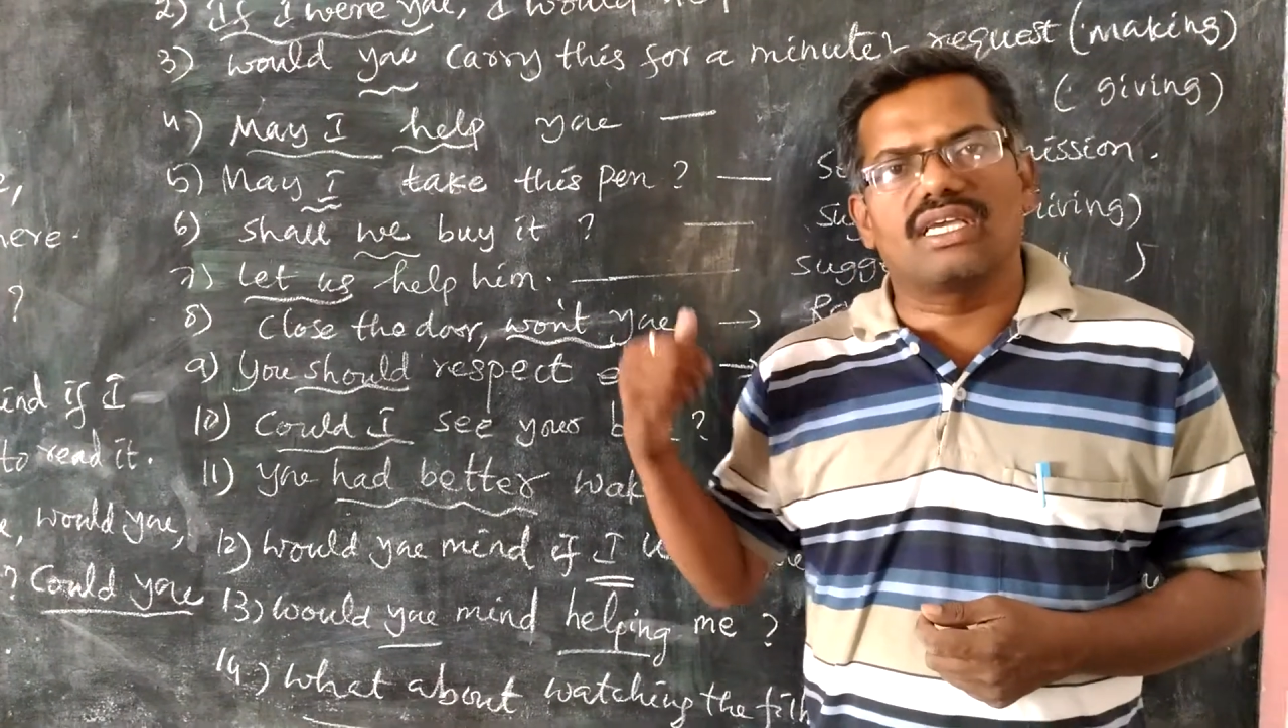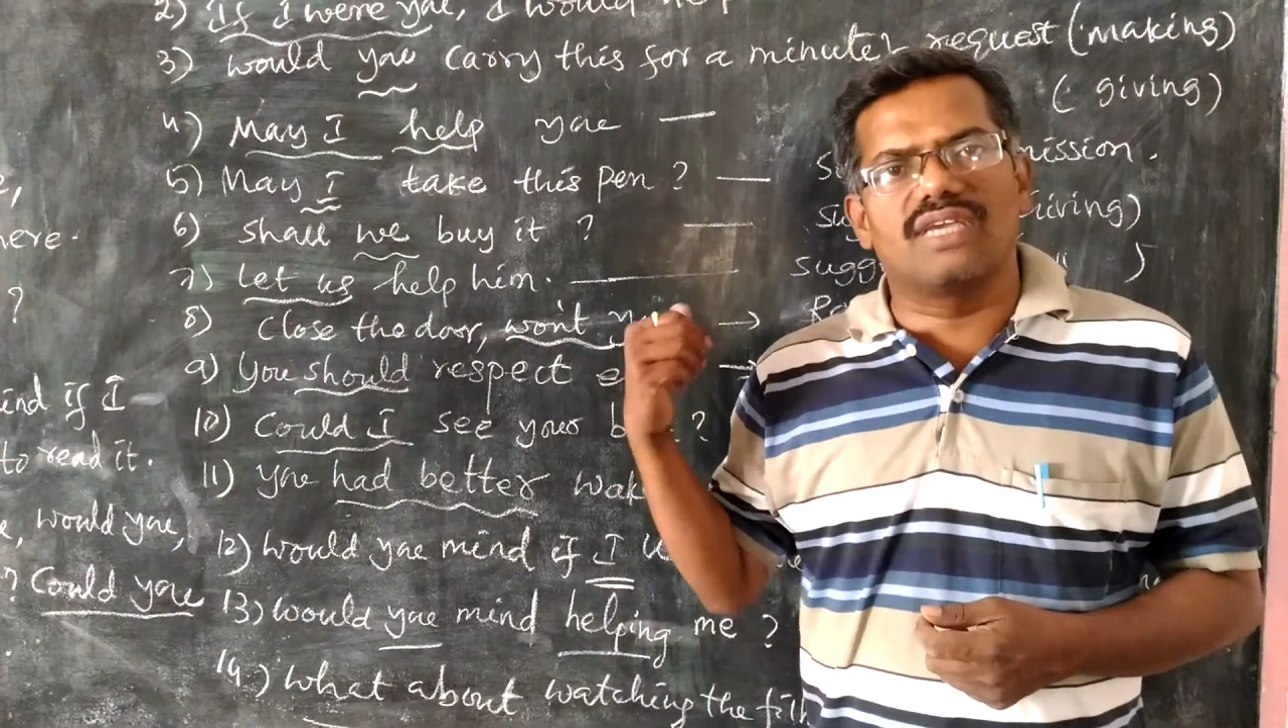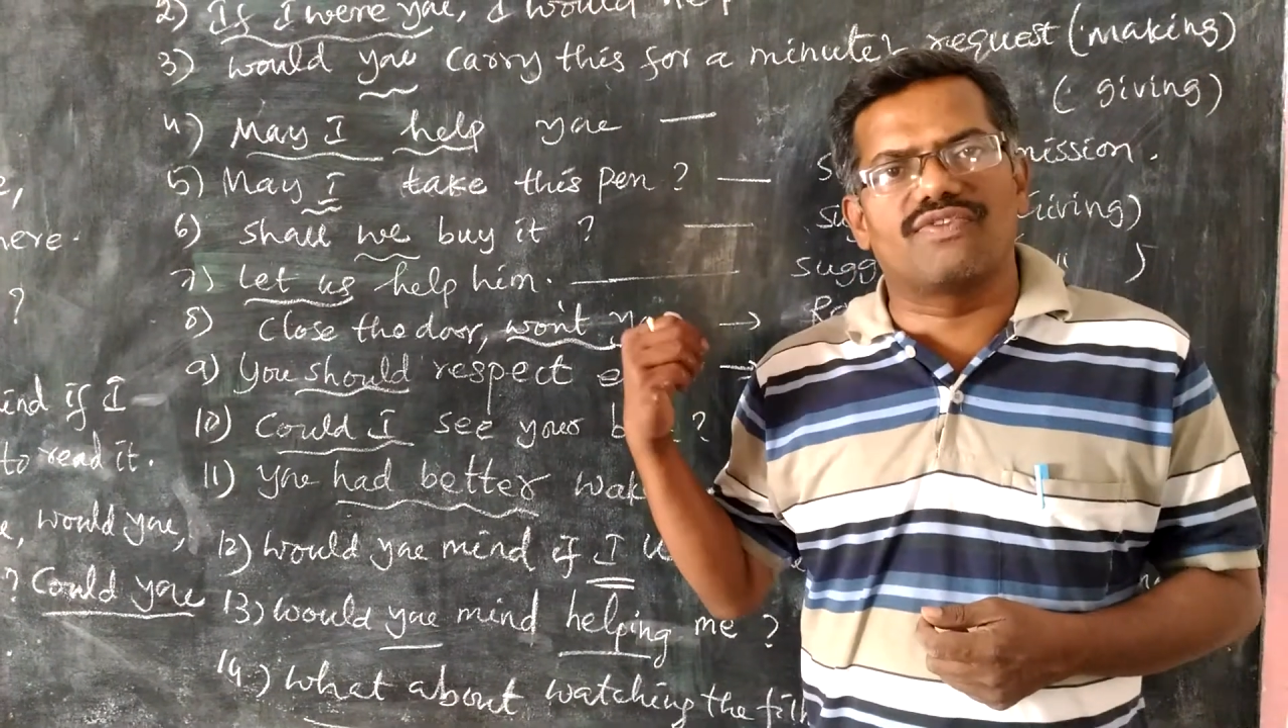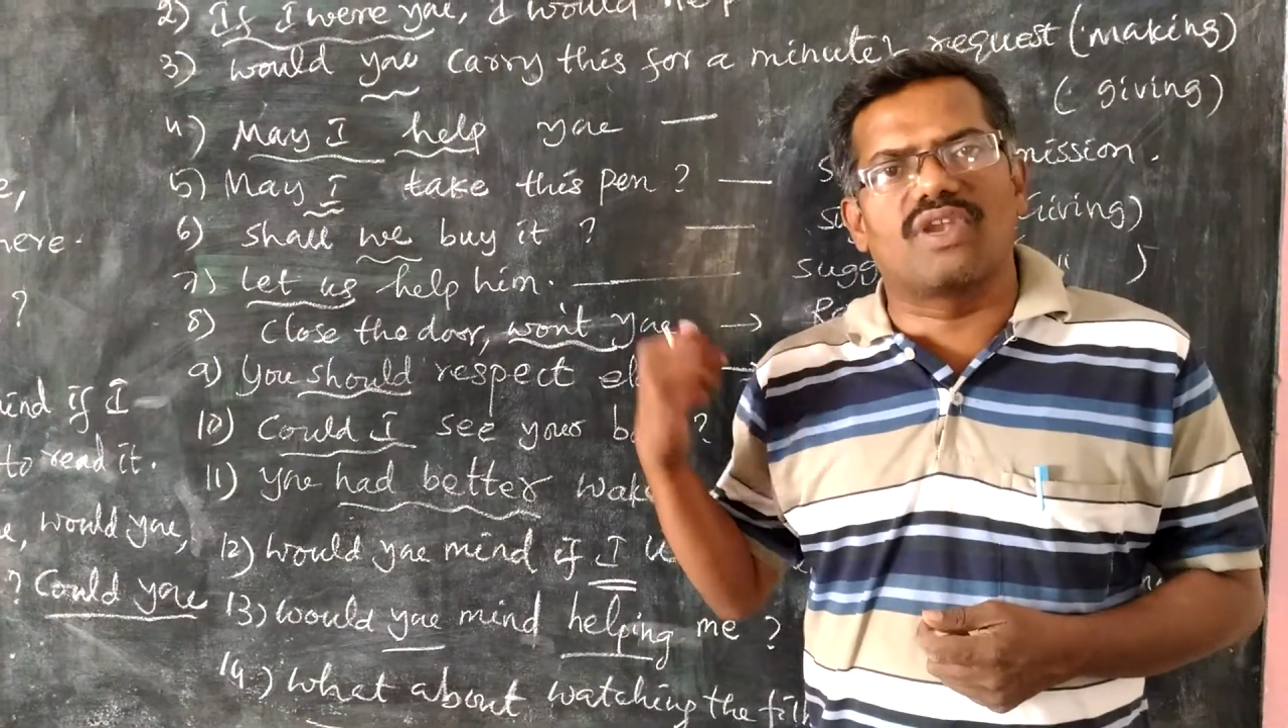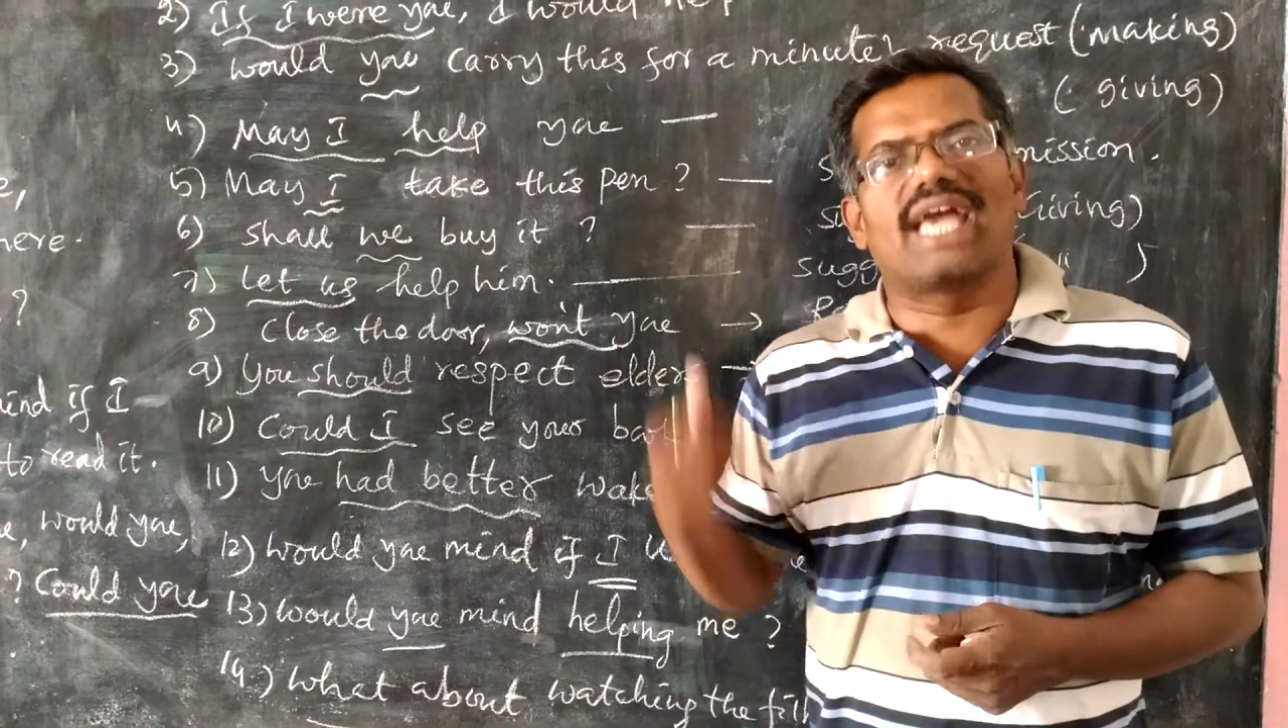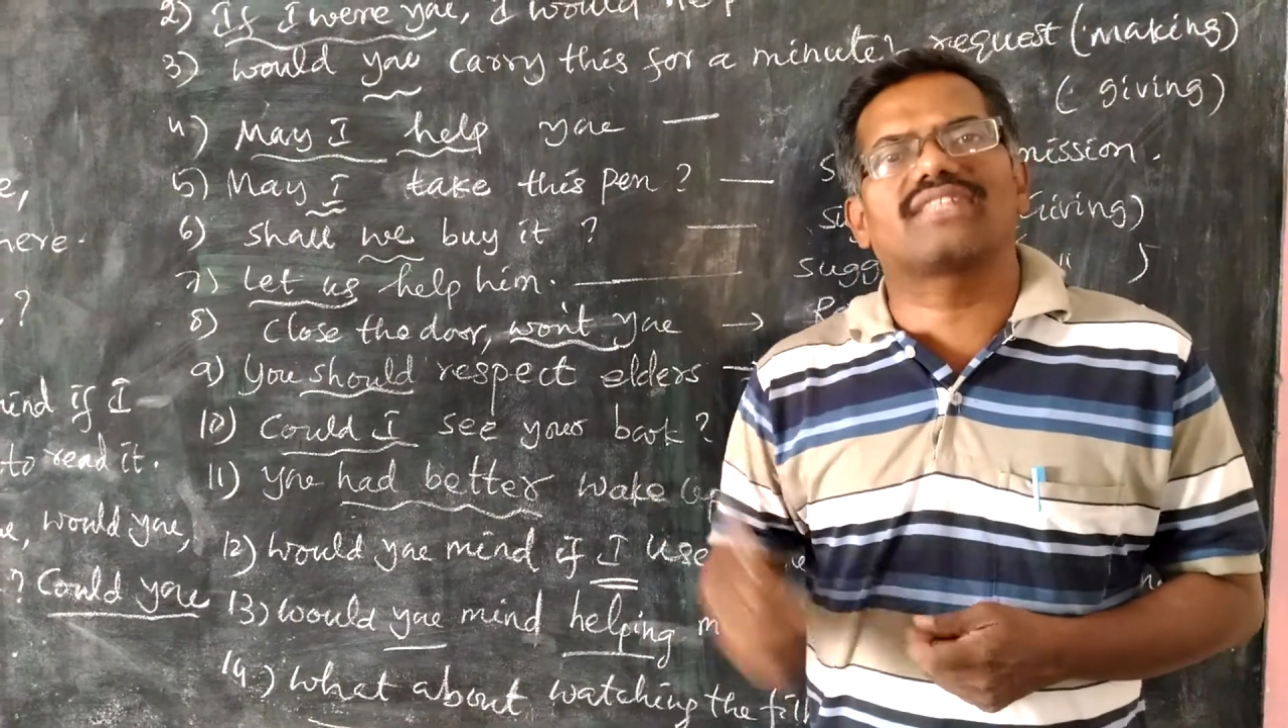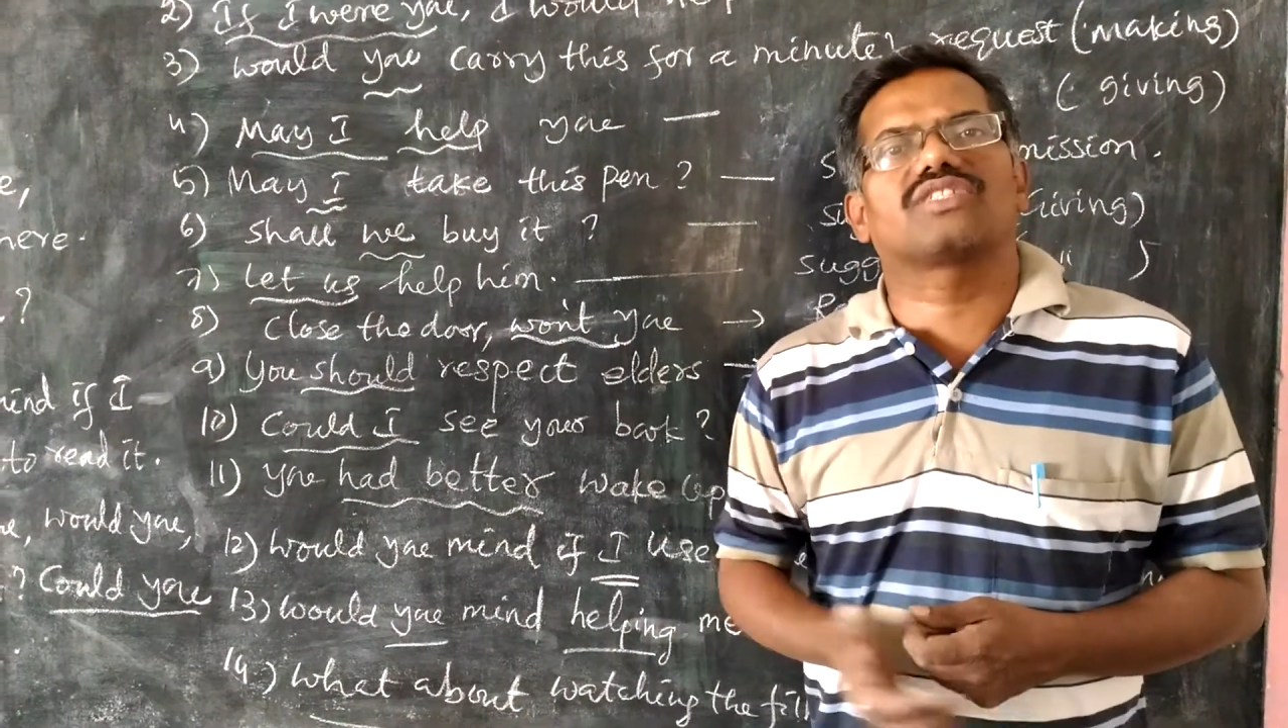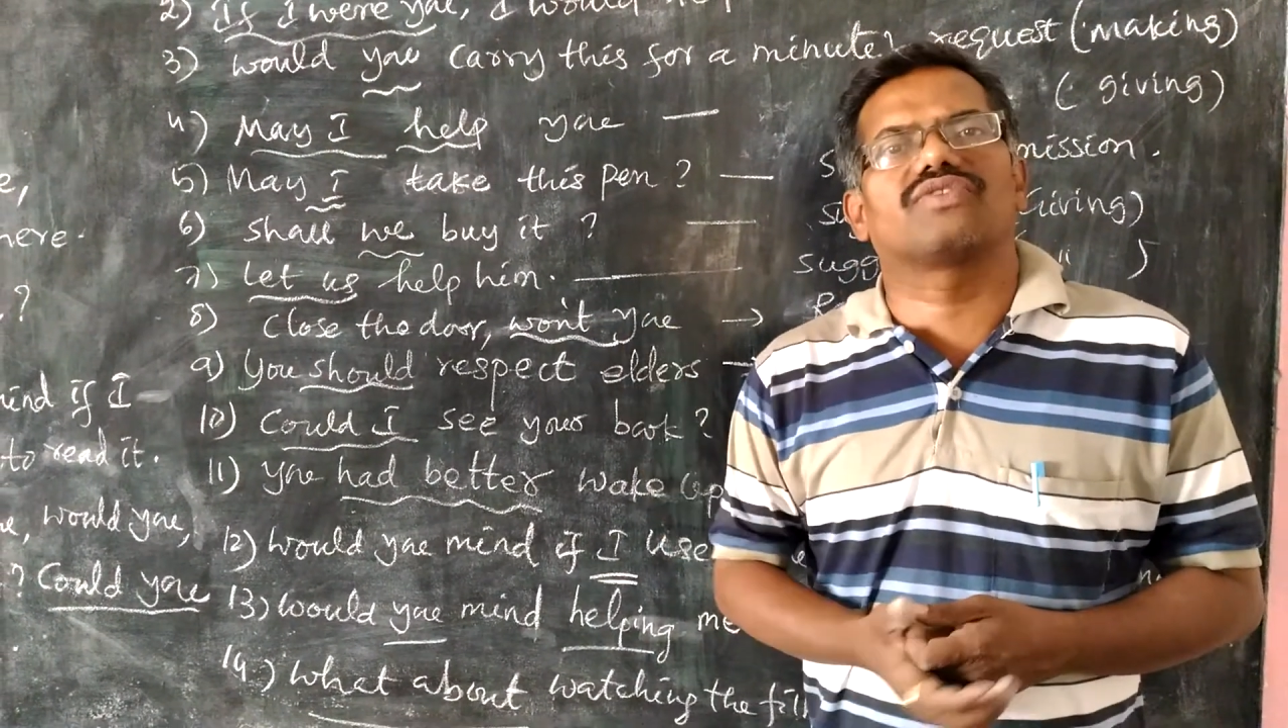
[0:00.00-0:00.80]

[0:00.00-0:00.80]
If you like this